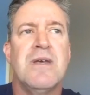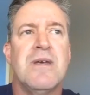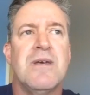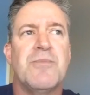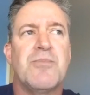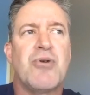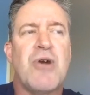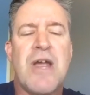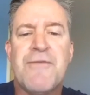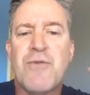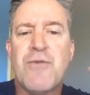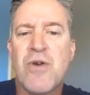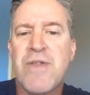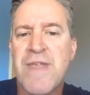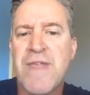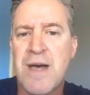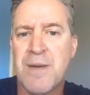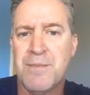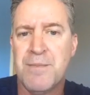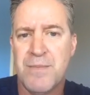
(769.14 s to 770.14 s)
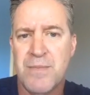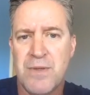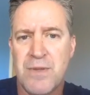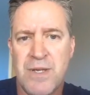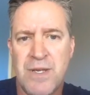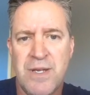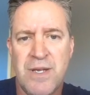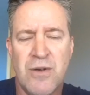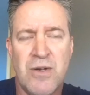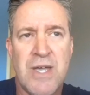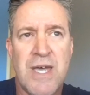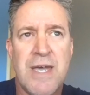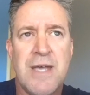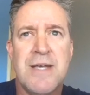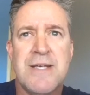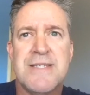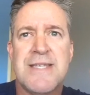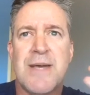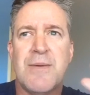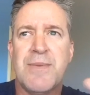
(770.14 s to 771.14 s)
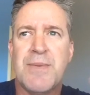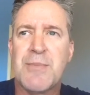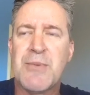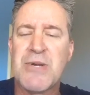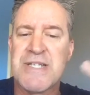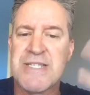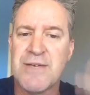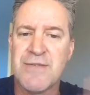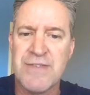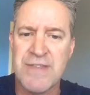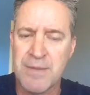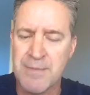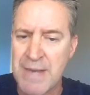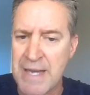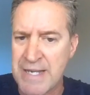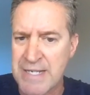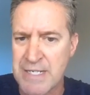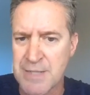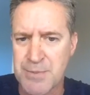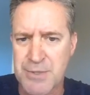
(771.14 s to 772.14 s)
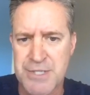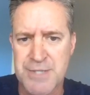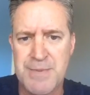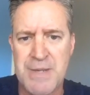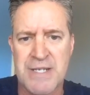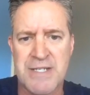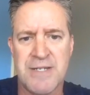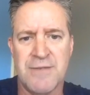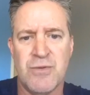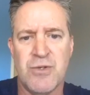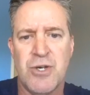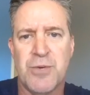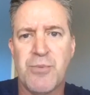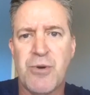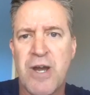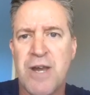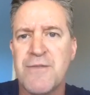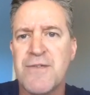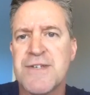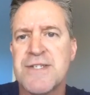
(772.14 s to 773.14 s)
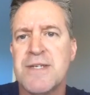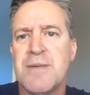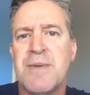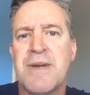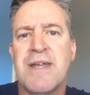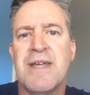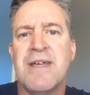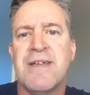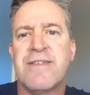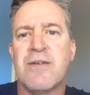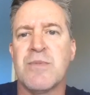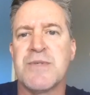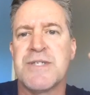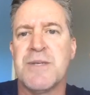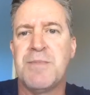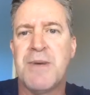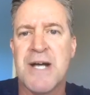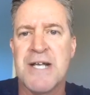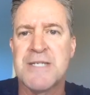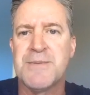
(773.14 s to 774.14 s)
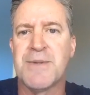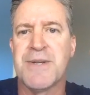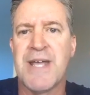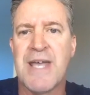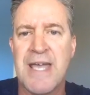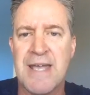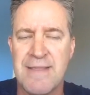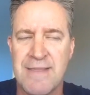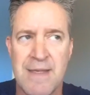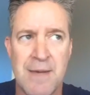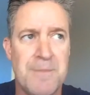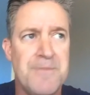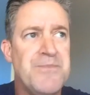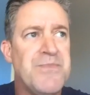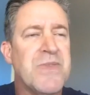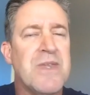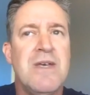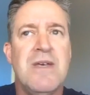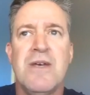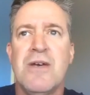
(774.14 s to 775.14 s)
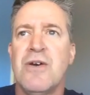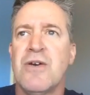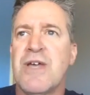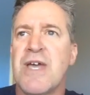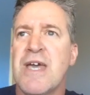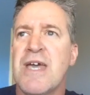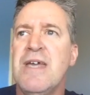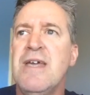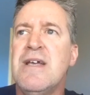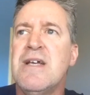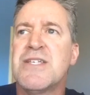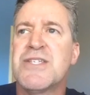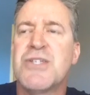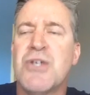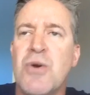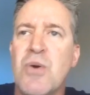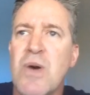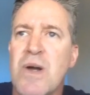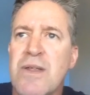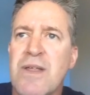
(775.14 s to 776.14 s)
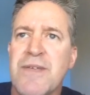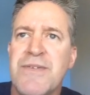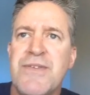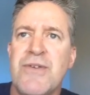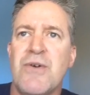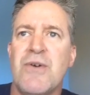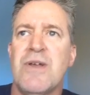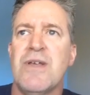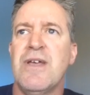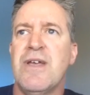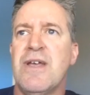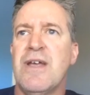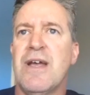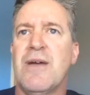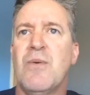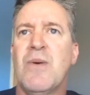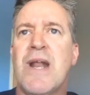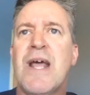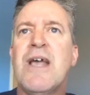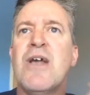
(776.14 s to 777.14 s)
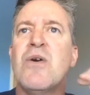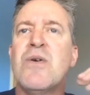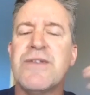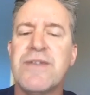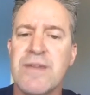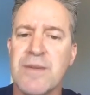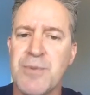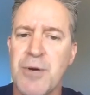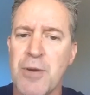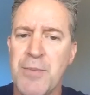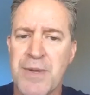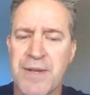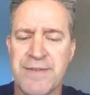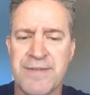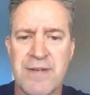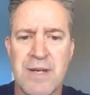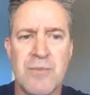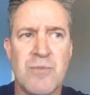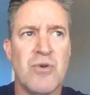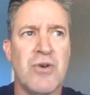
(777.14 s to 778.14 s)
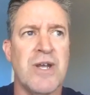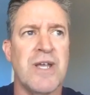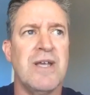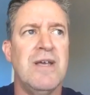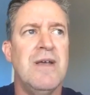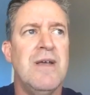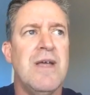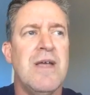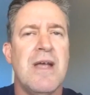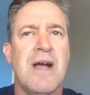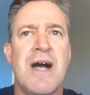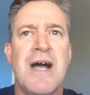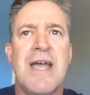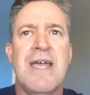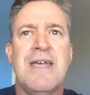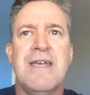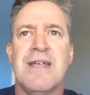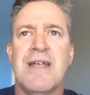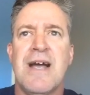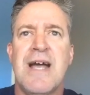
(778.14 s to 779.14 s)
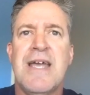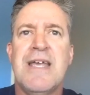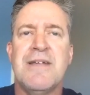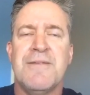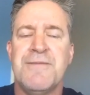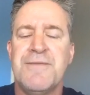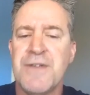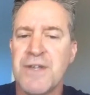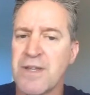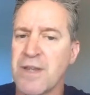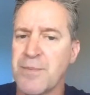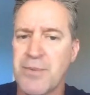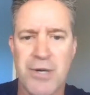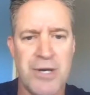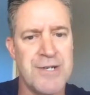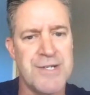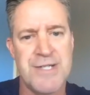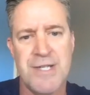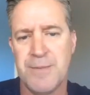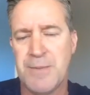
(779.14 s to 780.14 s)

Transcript: Pray for them. Okay, because that brings everything back into perspective. When you're praying for somebody, it's almost impossible to hate them. Okay, so when I go into the pulpit on Sunday morning, I can feel the prayers of the